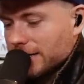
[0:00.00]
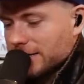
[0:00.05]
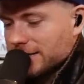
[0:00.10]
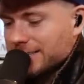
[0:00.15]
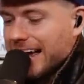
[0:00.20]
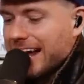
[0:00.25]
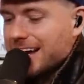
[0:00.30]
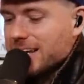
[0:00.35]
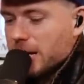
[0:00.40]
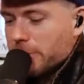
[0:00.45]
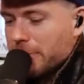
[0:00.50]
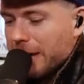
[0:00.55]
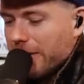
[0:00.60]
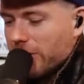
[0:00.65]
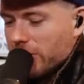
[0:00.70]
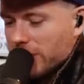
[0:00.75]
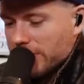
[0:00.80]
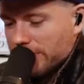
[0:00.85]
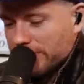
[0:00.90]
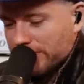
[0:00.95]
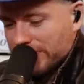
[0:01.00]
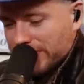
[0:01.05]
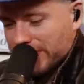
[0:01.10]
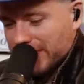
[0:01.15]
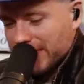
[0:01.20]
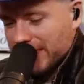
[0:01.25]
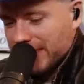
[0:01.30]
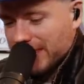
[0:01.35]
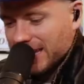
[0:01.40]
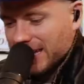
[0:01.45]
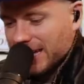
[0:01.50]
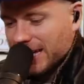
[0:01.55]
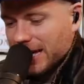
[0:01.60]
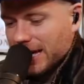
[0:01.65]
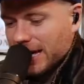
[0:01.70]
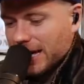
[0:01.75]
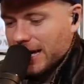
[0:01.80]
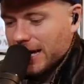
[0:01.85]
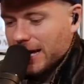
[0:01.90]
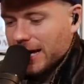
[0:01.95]
Scania Barry.
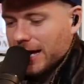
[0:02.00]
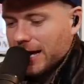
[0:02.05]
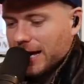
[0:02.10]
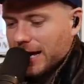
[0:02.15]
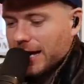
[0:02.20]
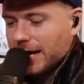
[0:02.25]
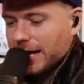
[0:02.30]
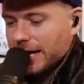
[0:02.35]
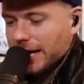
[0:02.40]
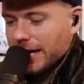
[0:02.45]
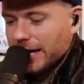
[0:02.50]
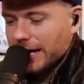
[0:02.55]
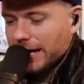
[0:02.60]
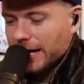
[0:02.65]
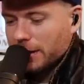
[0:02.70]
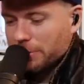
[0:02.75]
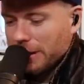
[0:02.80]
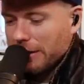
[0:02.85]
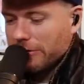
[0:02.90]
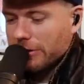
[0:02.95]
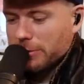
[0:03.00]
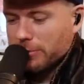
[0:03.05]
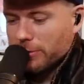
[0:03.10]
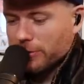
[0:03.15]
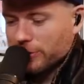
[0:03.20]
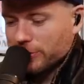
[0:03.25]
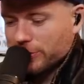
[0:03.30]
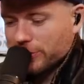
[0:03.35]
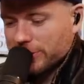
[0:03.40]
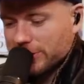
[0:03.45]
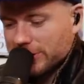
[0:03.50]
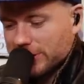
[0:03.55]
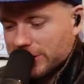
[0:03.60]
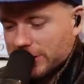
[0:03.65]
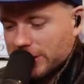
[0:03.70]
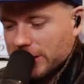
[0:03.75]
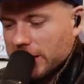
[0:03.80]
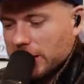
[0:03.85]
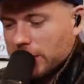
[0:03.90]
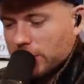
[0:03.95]
A.K.A. Barry Burke,
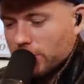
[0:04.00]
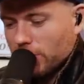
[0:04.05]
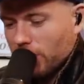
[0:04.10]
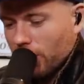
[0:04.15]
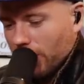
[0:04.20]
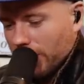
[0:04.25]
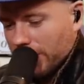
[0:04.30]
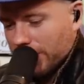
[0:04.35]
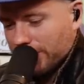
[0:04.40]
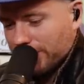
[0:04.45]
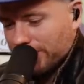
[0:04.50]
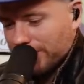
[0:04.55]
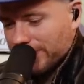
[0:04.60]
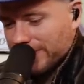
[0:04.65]
the King of the Road.